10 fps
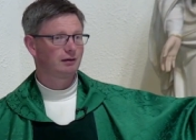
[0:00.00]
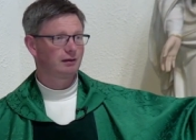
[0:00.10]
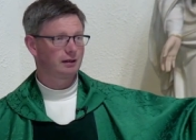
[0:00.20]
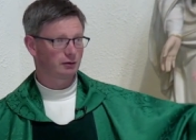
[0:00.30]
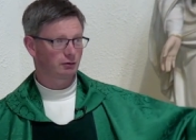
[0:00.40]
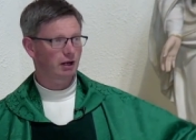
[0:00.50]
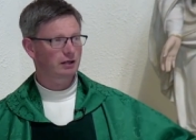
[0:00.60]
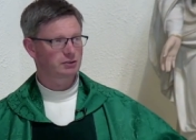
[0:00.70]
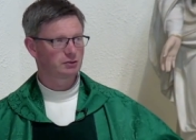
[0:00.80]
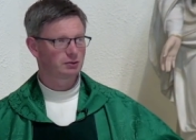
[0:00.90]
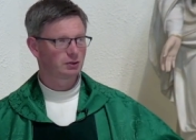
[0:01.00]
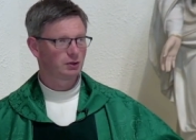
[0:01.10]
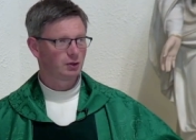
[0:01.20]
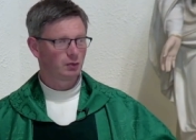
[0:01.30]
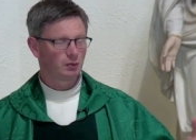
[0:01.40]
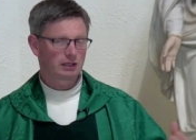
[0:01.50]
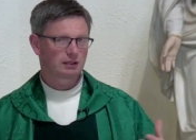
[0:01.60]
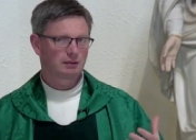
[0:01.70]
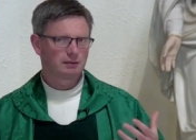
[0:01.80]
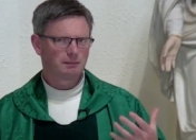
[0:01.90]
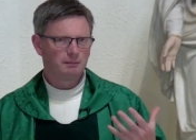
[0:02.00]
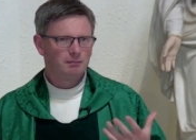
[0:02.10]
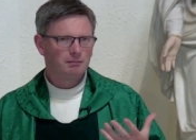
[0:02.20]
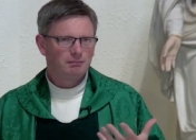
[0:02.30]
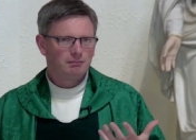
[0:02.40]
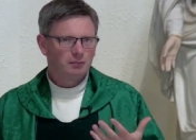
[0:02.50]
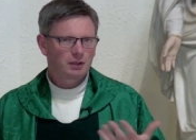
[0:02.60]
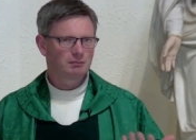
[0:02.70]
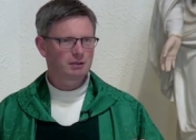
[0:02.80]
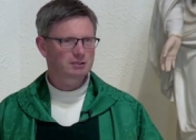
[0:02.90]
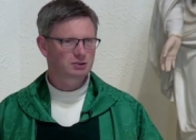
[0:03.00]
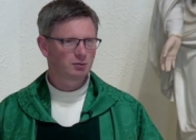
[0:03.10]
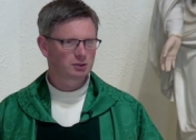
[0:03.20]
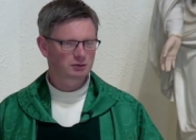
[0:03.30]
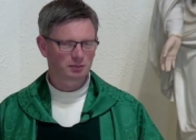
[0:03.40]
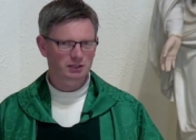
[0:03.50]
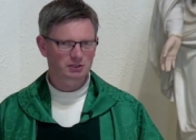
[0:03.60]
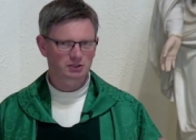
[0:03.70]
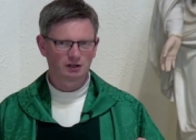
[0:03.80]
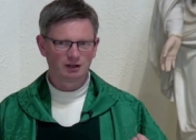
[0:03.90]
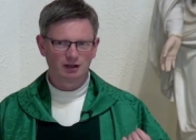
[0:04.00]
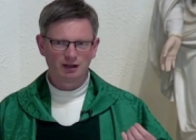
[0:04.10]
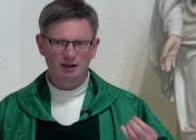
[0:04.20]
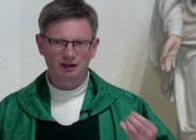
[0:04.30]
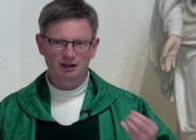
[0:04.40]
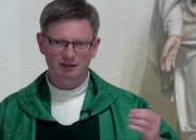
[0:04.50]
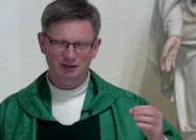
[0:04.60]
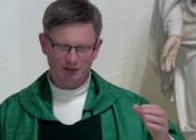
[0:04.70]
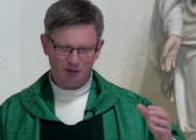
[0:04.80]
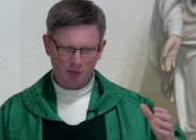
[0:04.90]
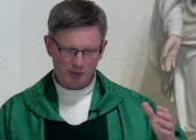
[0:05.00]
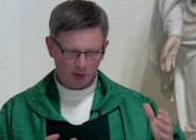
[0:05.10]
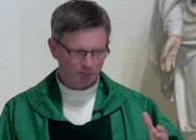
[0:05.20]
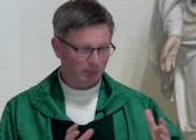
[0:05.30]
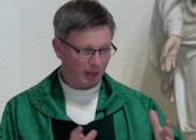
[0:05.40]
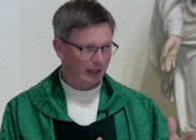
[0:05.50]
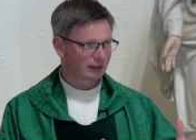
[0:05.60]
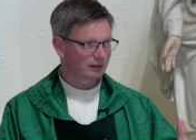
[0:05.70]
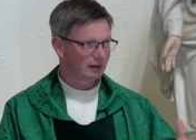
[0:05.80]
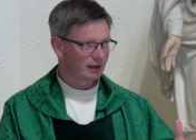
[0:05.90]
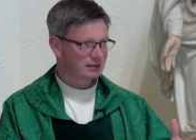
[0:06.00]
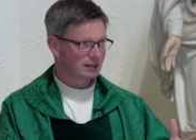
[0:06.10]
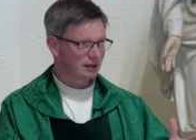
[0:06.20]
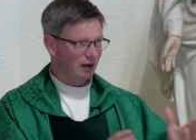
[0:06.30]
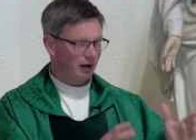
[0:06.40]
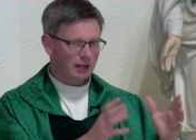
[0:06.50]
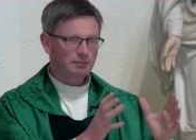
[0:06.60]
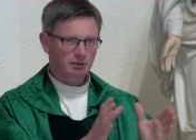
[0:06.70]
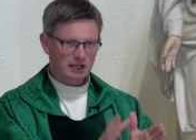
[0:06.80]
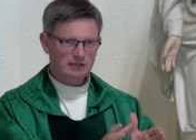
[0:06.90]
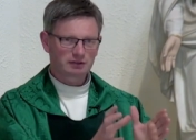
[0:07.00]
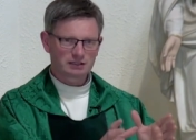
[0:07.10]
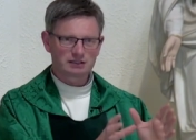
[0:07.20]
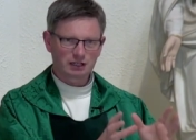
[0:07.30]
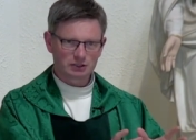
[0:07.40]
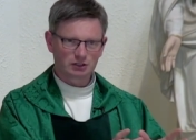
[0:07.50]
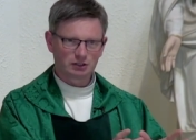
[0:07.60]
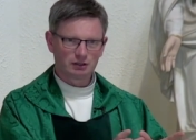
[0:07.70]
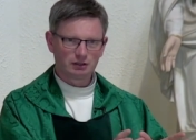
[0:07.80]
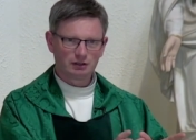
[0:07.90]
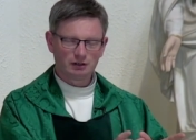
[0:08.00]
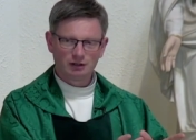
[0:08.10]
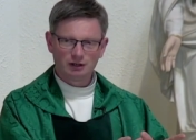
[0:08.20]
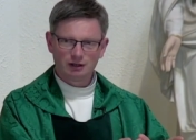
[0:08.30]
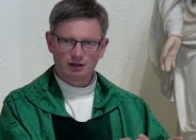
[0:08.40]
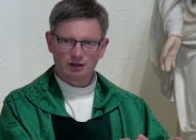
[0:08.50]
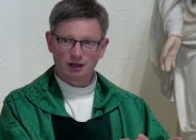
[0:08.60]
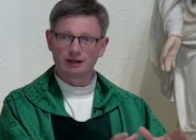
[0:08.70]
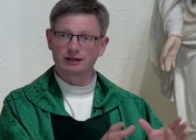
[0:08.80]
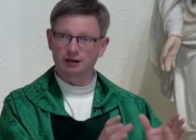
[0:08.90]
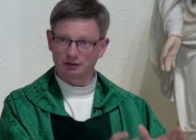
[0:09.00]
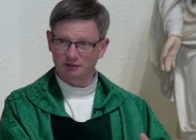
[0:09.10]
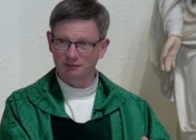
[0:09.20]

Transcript: in gratitude, we can we can miss so much of the picture. Like when we look back and say, I prayed for this intention and I got it,